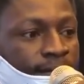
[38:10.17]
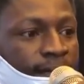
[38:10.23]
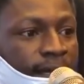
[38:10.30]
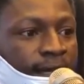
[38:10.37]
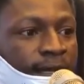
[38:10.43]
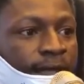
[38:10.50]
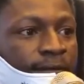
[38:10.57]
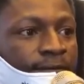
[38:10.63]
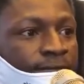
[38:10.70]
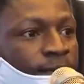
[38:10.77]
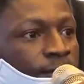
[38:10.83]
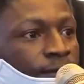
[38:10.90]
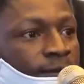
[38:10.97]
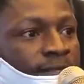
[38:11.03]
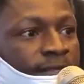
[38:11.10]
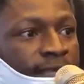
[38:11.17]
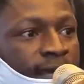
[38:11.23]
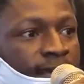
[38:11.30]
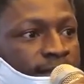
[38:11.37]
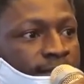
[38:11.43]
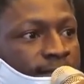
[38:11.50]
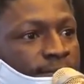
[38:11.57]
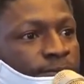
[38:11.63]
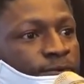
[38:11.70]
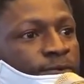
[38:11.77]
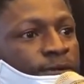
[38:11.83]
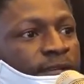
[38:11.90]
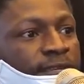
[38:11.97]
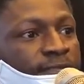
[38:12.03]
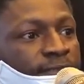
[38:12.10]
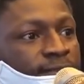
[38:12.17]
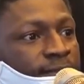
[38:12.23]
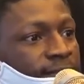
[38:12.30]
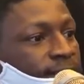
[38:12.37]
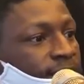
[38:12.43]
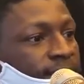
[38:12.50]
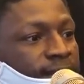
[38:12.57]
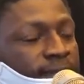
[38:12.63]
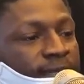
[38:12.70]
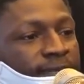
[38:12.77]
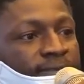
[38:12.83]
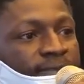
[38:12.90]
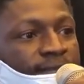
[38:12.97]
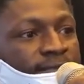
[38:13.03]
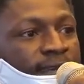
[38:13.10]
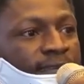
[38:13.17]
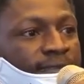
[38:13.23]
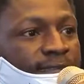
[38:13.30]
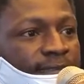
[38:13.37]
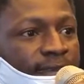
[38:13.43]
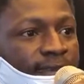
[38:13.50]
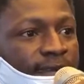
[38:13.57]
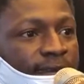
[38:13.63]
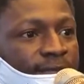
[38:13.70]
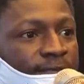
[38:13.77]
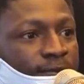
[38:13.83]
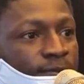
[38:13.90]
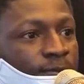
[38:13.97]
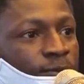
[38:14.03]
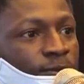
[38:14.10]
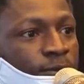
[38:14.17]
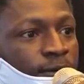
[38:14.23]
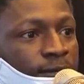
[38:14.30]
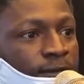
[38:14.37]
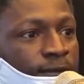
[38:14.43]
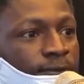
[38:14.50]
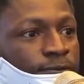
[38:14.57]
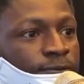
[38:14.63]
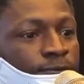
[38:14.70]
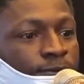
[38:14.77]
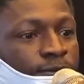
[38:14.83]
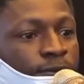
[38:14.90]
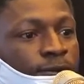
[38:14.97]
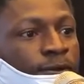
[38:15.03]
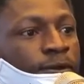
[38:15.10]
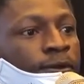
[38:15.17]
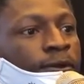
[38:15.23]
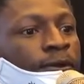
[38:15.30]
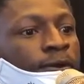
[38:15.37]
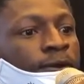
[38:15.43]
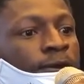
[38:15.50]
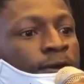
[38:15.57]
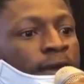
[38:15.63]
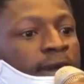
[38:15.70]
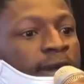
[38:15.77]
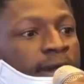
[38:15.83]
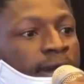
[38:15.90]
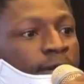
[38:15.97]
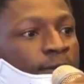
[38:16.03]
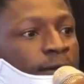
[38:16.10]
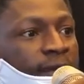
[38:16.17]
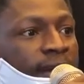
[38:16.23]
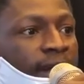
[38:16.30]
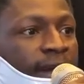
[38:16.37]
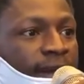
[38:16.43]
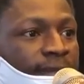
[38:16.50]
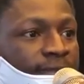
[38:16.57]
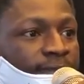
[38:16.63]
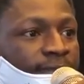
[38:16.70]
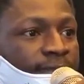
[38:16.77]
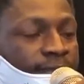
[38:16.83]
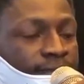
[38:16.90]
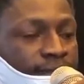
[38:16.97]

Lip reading: volunteers, you know, we didn't receive any salary for no one. You know, so I want to ask